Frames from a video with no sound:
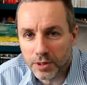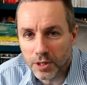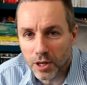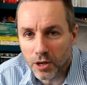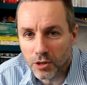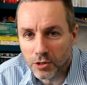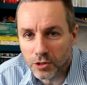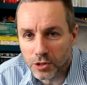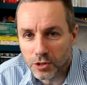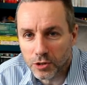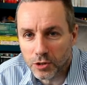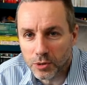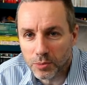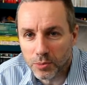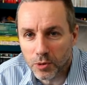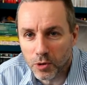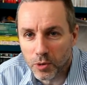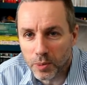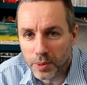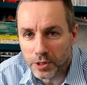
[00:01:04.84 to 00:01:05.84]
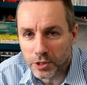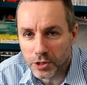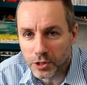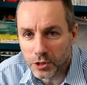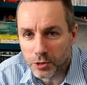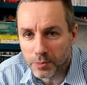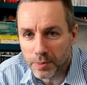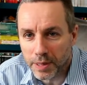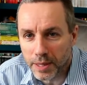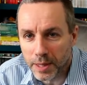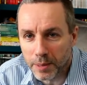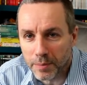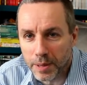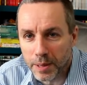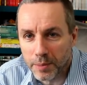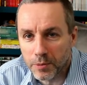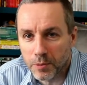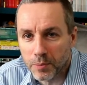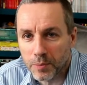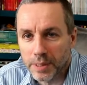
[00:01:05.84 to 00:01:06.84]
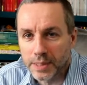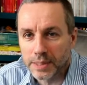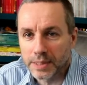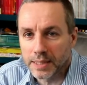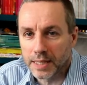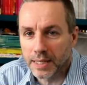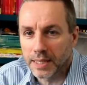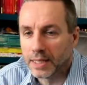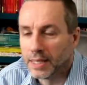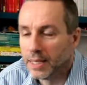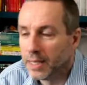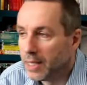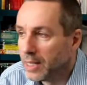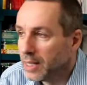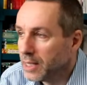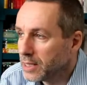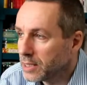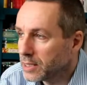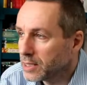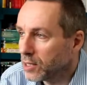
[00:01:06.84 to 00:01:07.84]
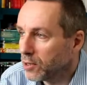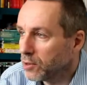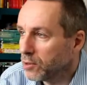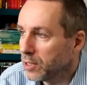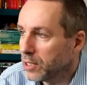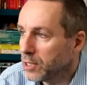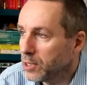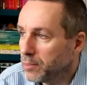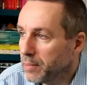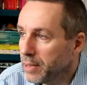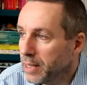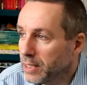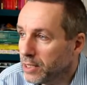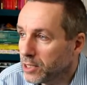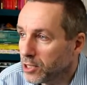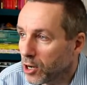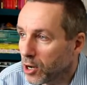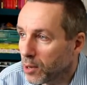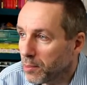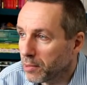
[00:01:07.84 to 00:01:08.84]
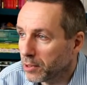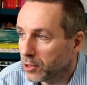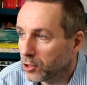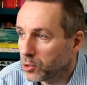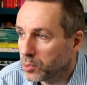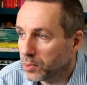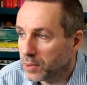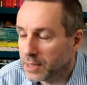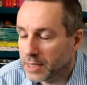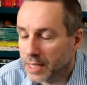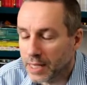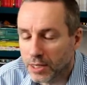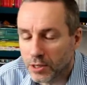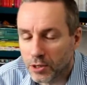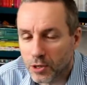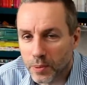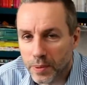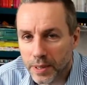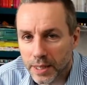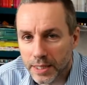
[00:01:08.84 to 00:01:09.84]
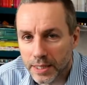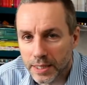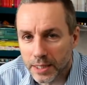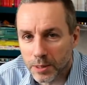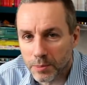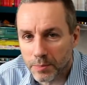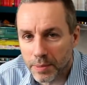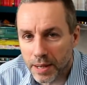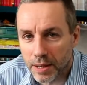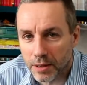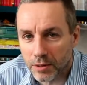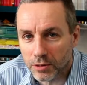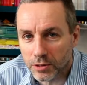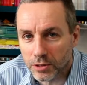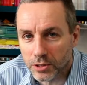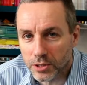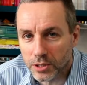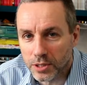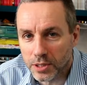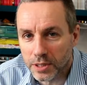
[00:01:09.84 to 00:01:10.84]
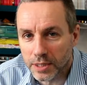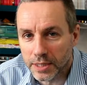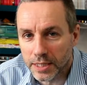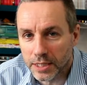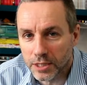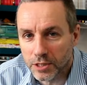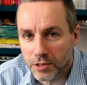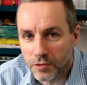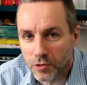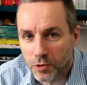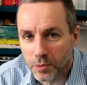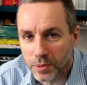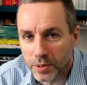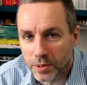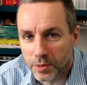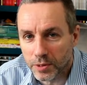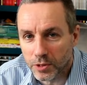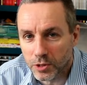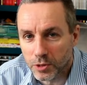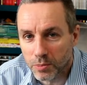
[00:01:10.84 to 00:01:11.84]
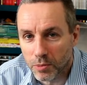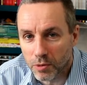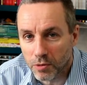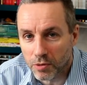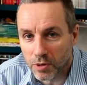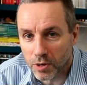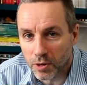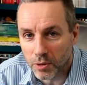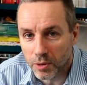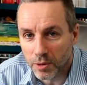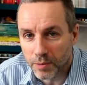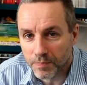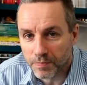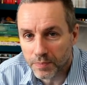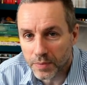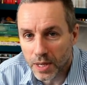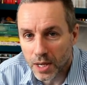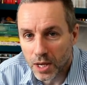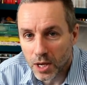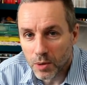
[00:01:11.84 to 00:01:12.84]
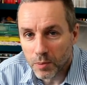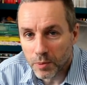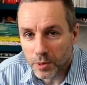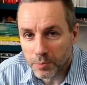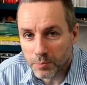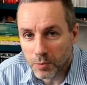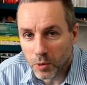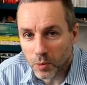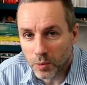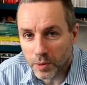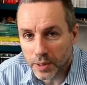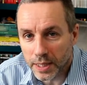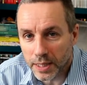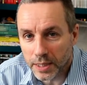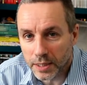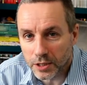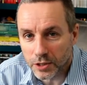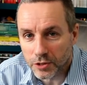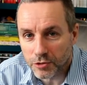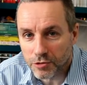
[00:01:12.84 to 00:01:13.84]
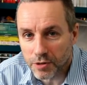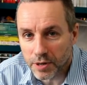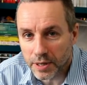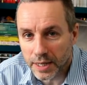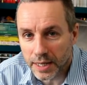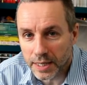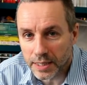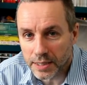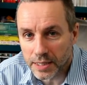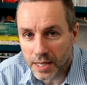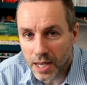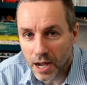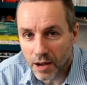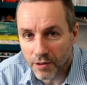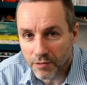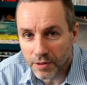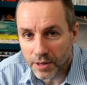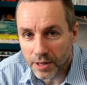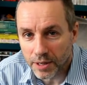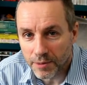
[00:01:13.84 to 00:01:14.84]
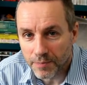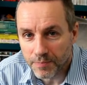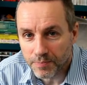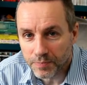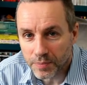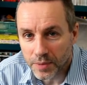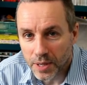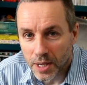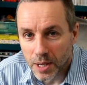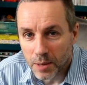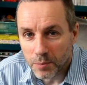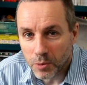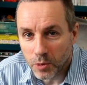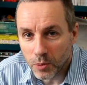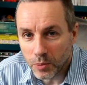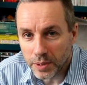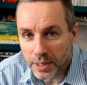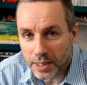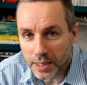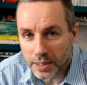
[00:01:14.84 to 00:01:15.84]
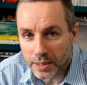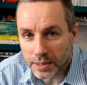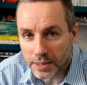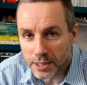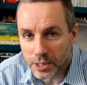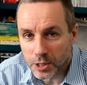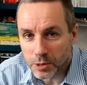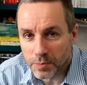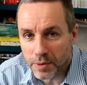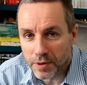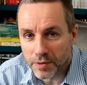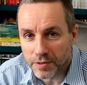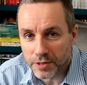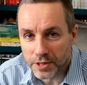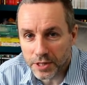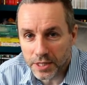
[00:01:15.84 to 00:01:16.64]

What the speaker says: ask you some more questions about that, maybe on Wednesday. So in the meantime, I just want to tell you quickly about the interview we're doing tomorrow with Paul Nicholas for our next cover. Paul Nicholas is a bit of a